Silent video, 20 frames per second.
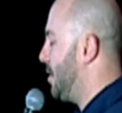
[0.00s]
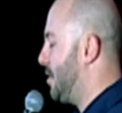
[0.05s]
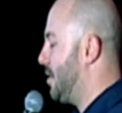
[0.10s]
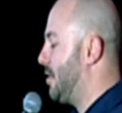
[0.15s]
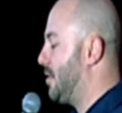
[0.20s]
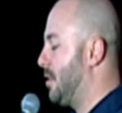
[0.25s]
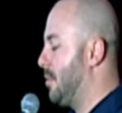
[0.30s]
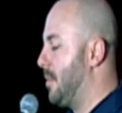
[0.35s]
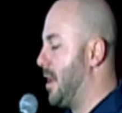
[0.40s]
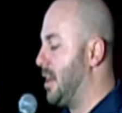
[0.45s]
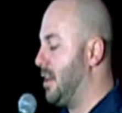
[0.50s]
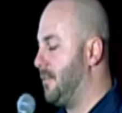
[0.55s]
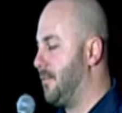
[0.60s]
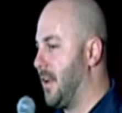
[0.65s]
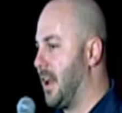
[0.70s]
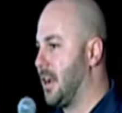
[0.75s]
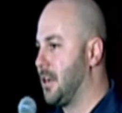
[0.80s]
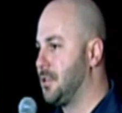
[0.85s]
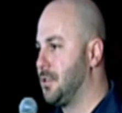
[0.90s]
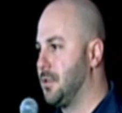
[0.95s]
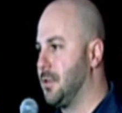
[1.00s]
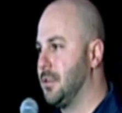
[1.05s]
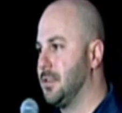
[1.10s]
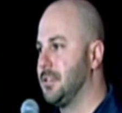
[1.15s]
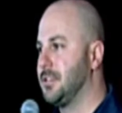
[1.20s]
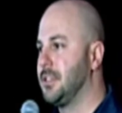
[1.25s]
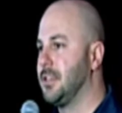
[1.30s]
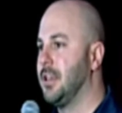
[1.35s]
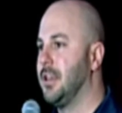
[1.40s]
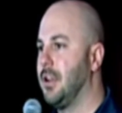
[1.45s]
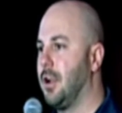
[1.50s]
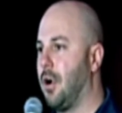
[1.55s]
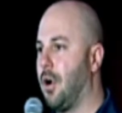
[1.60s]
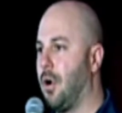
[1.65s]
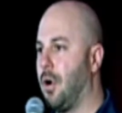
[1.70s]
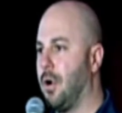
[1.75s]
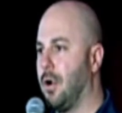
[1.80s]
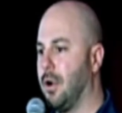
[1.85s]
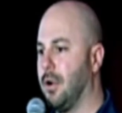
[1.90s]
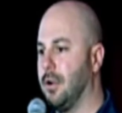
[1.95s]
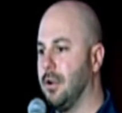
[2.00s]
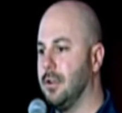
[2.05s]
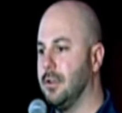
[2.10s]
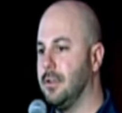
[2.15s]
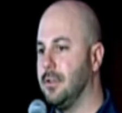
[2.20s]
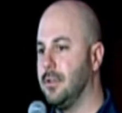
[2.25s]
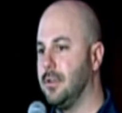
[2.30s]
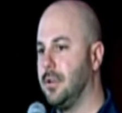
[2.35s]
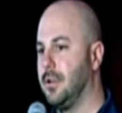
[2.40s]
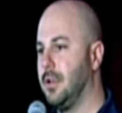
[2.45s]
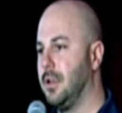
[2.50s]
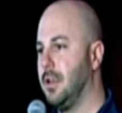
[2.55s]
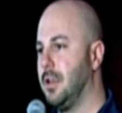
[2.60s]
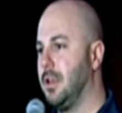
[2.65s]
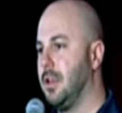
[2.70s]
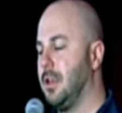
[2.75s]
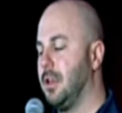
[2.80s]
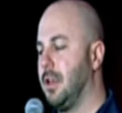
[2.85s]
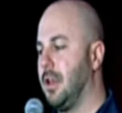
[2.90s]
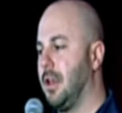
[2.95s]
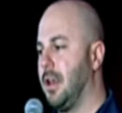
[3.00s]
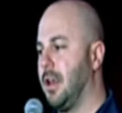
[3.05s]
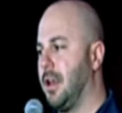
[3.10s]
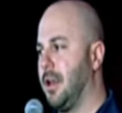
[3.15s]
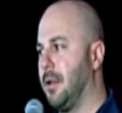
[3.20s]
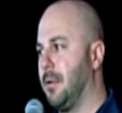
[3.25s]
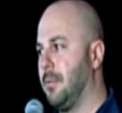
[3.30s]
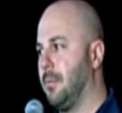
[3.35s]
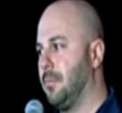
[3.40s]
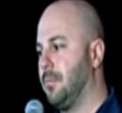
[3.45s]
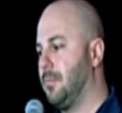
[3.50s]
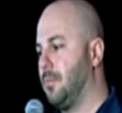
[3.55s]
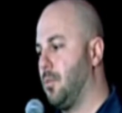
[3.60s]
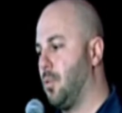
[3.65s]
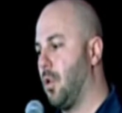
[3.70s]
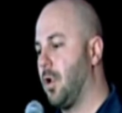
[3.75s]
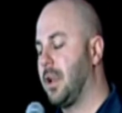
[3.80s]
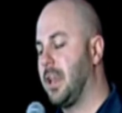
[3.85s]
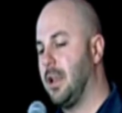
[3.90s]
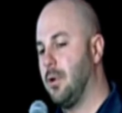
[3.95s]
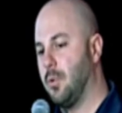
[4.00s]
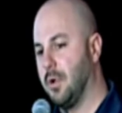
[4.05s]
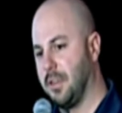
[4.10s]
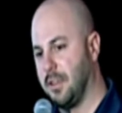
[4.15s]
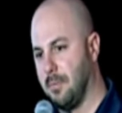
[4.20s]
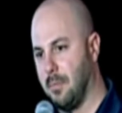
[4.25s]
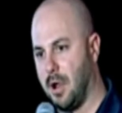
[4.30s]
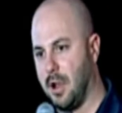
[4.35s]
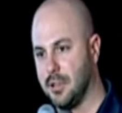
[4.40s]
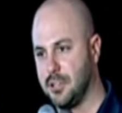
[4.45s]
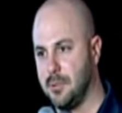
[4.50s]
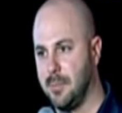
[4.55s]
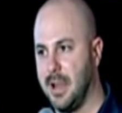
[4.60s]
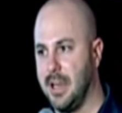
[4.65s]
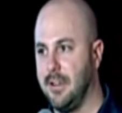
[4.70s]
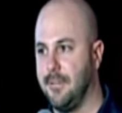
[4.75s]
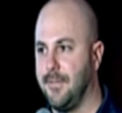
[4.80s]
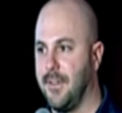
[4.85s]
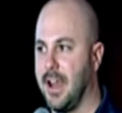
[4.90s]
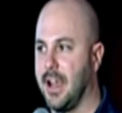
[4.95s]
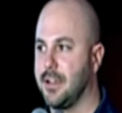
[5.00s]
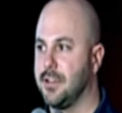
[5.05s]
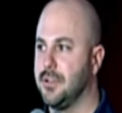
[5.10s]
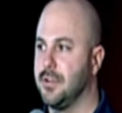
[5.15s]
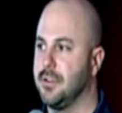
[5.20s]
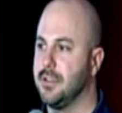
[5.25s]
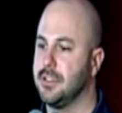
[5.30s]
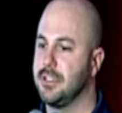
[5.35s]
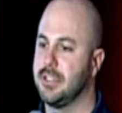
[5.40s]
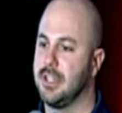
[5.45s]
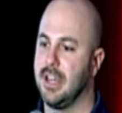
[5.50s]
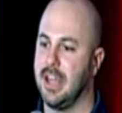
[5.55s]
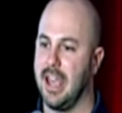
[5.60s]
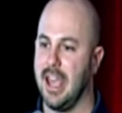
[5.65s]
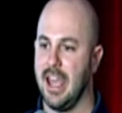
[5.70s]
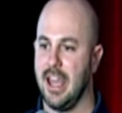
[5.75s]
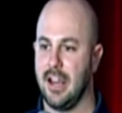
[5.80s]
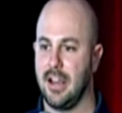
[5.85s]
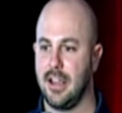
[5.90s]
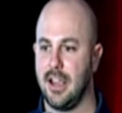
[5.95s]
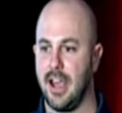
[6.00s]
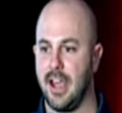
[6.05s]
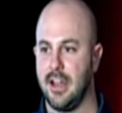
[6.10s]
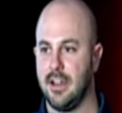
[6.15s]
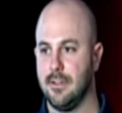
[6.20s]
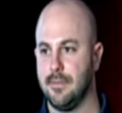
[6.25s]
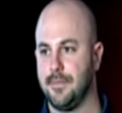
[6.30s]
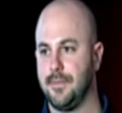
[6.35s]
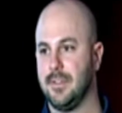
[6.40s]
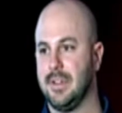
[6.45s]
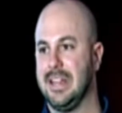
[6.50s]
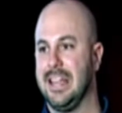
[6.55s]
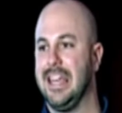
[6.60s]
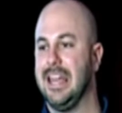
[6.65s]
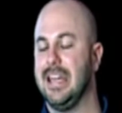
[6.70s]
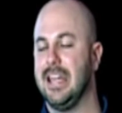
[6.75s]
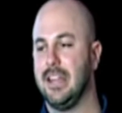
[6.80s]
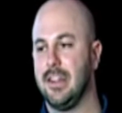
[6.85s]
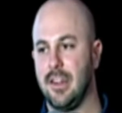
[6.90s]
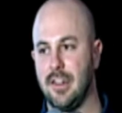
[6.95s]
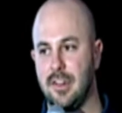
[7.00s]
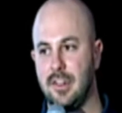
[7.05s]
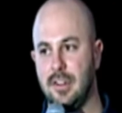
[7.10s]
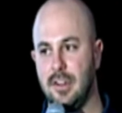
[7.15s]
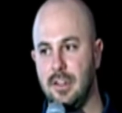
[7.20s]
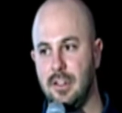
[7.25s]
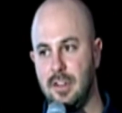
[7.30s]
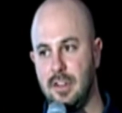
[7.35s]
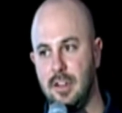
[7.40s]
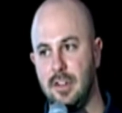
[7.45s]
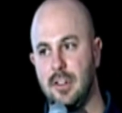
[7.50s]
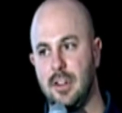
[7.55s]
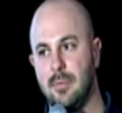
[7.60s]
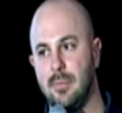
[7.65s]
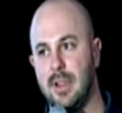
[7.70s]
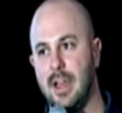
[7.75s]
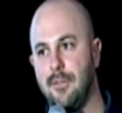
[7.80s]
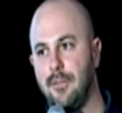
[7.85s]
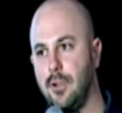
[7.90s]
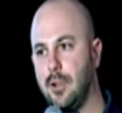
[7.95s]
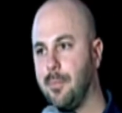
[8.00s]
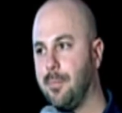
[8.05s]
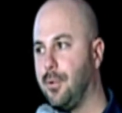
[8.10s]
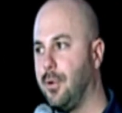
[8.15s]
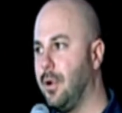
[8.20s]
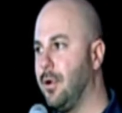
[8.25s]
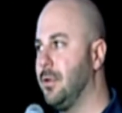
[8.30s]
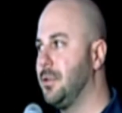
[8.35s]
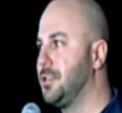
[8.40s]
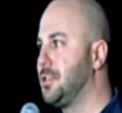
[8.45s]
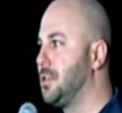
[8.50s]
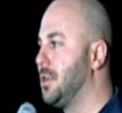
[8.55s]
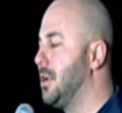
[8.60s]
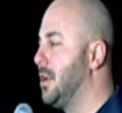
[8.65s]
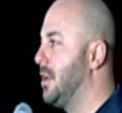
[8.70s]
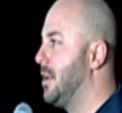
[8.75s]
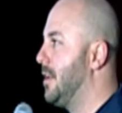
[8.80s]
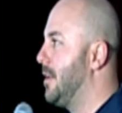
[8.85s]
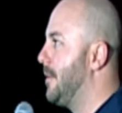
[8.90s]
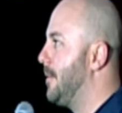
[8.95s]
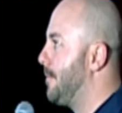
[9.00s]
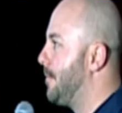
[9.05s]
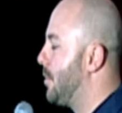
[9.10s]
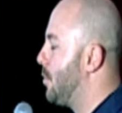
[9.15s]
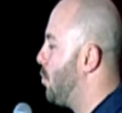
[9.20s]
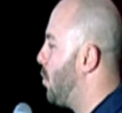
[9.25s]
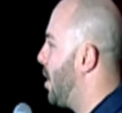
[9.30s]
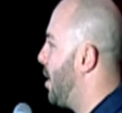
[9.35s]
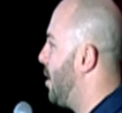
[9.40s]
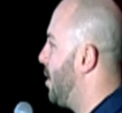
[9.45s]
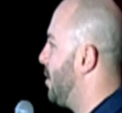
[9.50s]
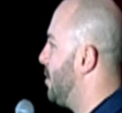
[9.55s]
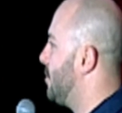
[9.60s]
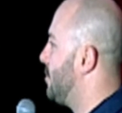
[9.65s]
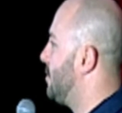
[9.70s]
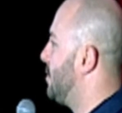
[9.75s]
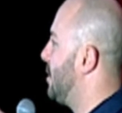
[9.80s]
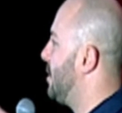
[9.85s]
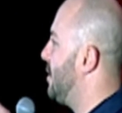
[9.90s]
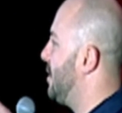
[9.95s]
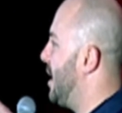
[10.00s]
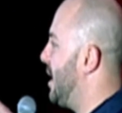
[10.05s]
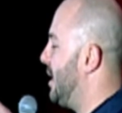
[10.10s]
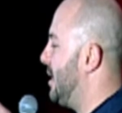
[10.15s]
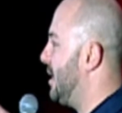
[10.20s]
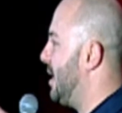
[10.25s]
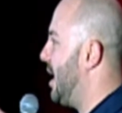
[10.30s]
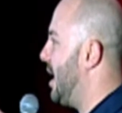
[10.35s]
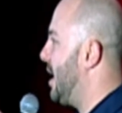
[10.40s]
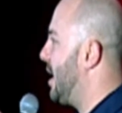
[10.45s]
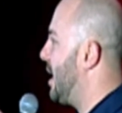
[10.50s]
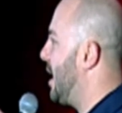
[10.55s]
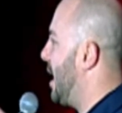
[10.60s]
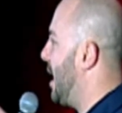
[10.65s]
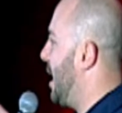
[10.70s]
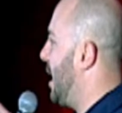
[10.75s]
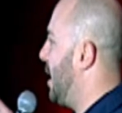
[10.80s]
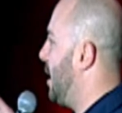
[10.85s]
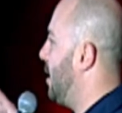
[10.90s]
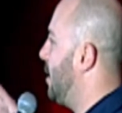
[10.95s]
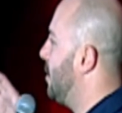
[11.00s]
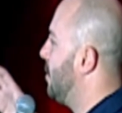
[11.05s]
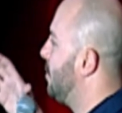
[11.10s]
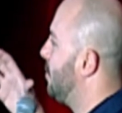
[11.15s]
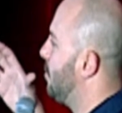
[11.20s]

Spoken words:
system manufacturers are working with the module manufacturers and kind of leading this system level approach where they take a